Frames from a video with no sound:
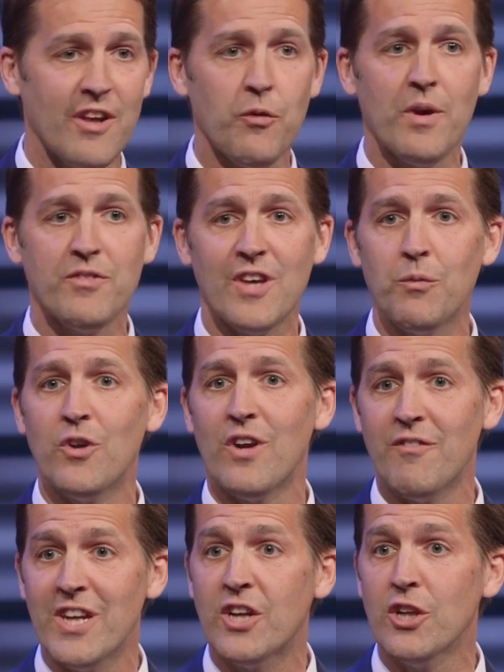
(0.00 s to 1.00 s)
another way of saying we
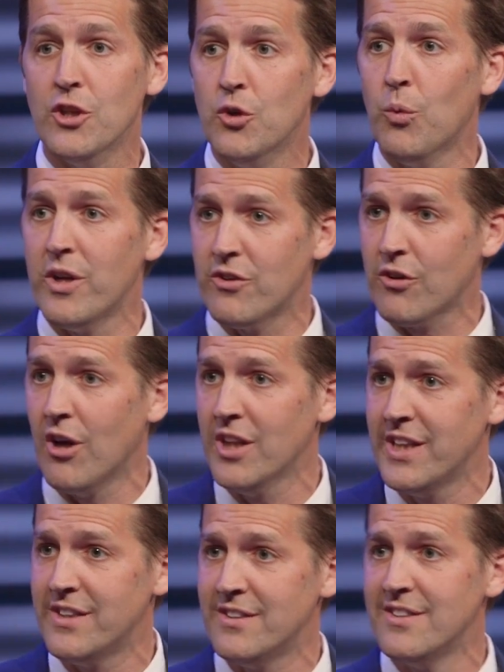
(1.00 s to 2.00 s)
don't have any clue what to
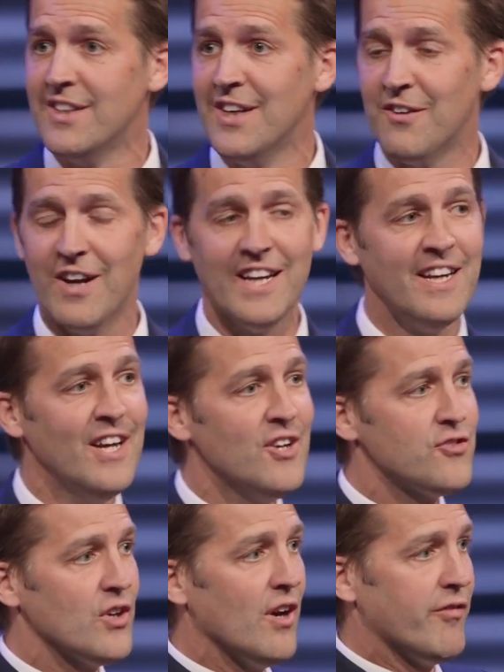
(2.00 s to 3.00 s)
call it, right?
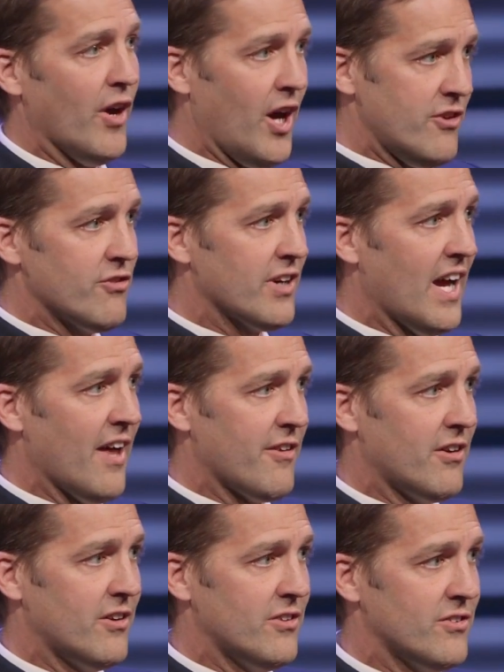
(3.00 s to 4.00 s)
So you have
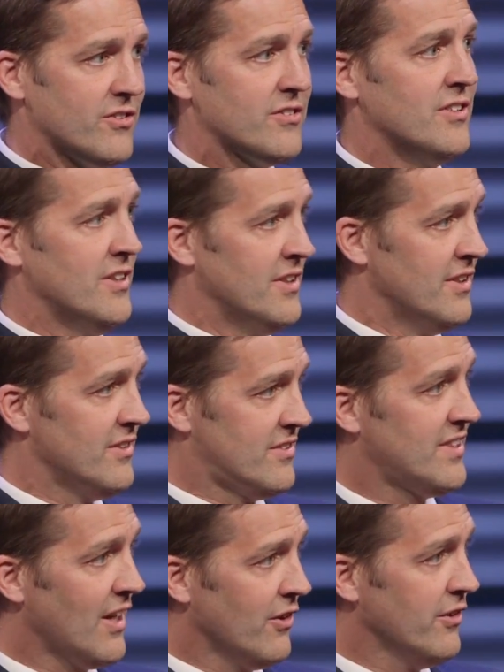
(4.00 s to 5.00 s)
hunter-gatherers,
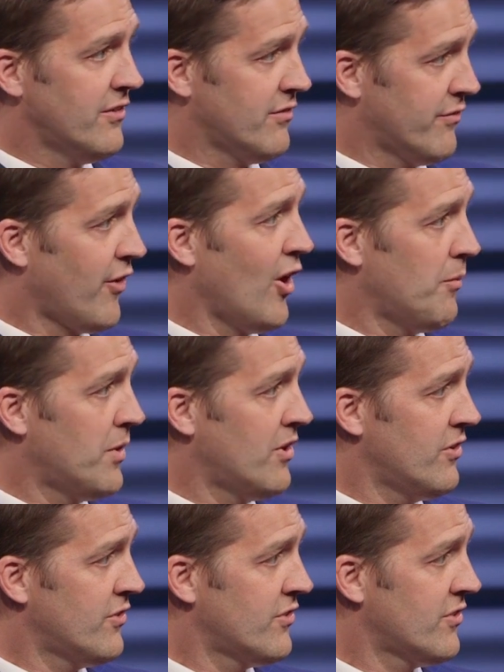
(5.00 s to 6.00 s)
settled
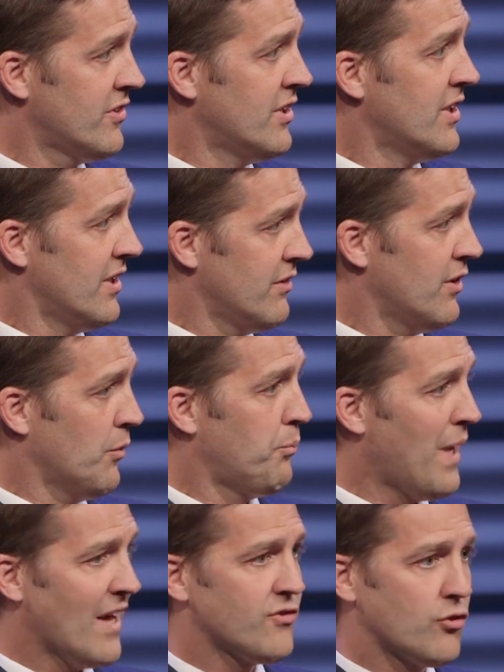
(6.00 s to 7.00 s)
farmers,
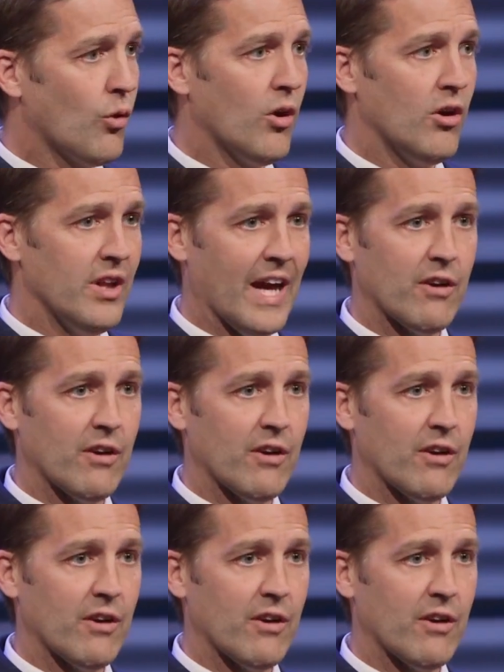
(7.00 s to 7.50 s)
pastoral